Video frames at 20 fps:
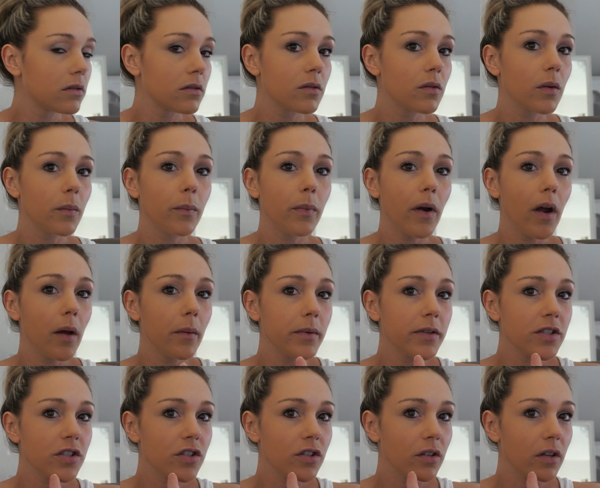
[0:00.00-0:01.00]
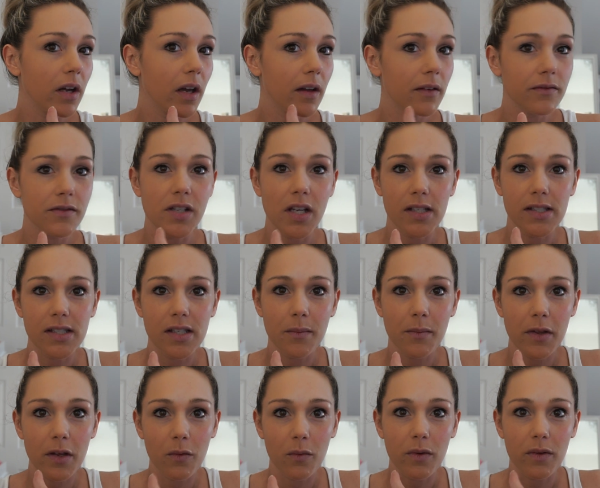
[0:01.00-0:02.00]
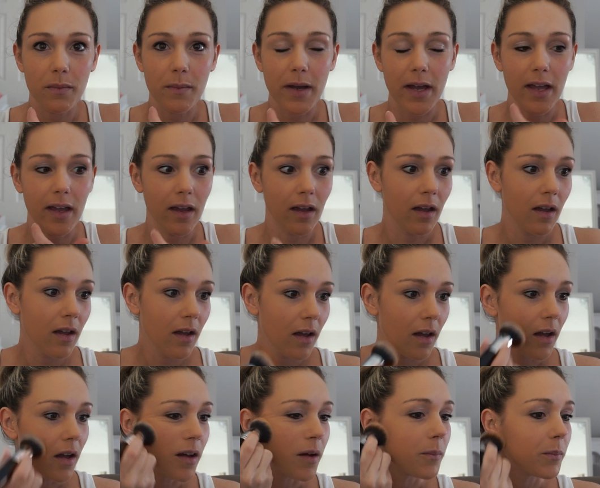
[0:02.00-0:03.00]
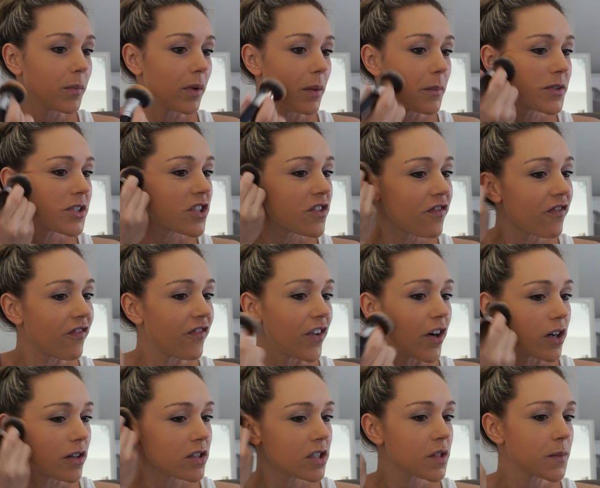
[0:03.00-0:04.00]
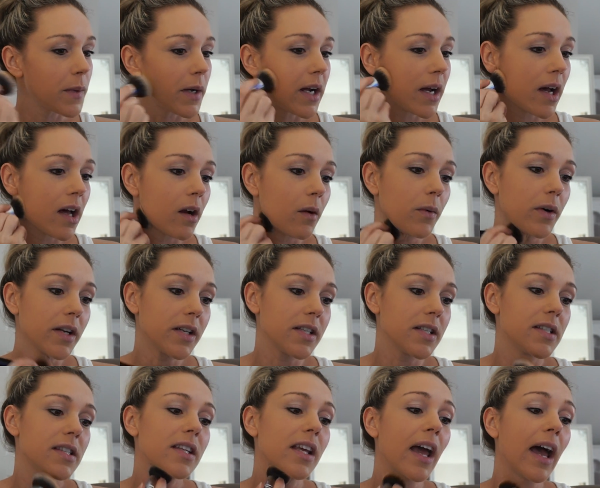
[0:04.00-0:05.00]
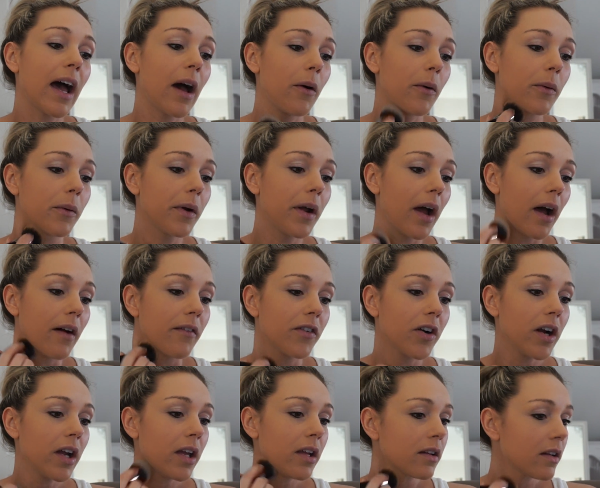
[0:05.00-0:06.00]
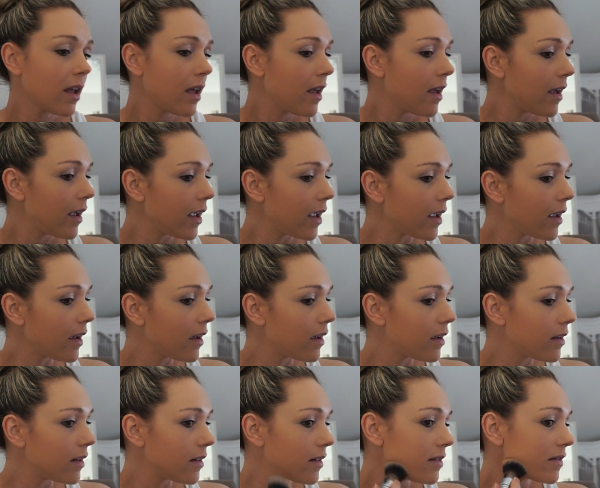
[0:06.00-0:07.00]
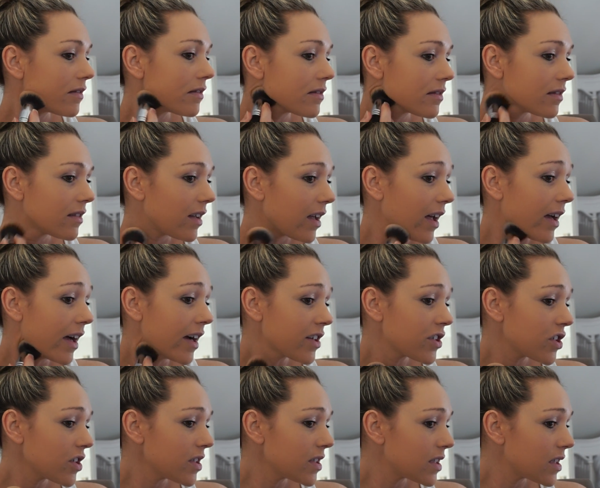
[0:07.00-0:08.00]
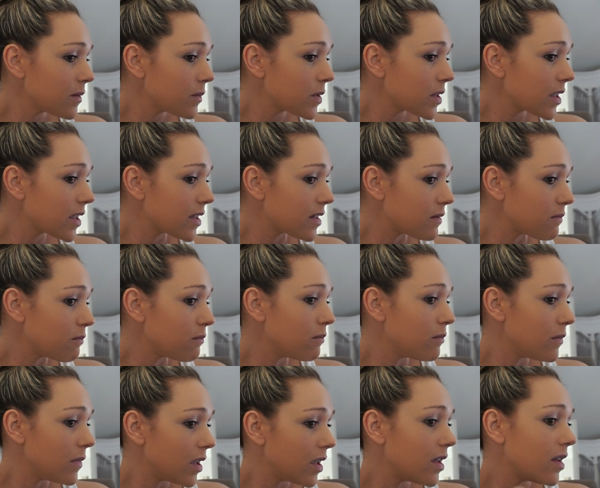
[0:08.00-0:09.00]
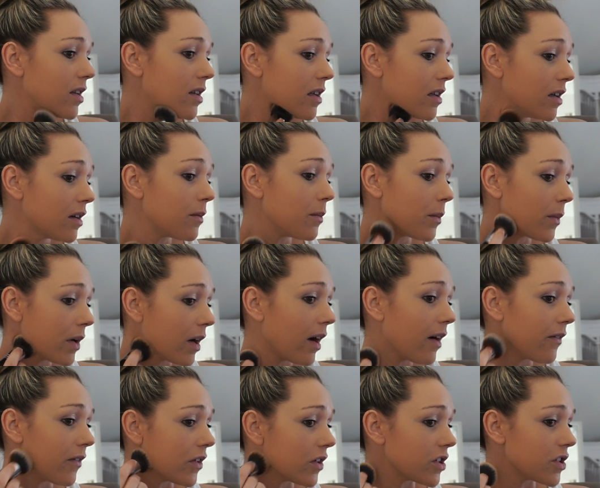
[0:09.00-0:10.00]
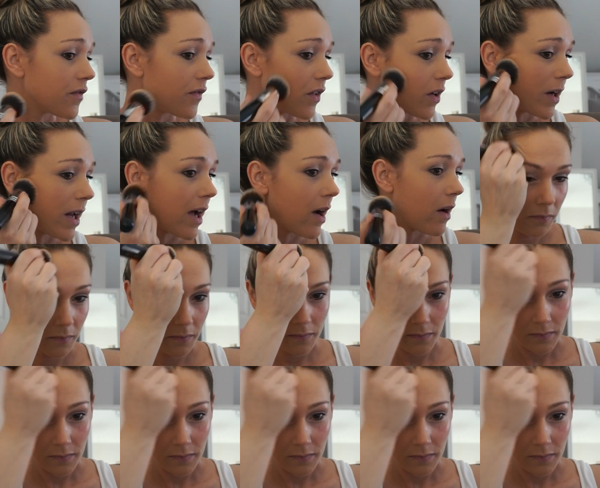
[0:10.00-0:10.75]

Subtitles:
So I probably should have done something with my blemish first, but I kind of wanted to see how it would cover it. And it actually seems like it's medium coverage for now.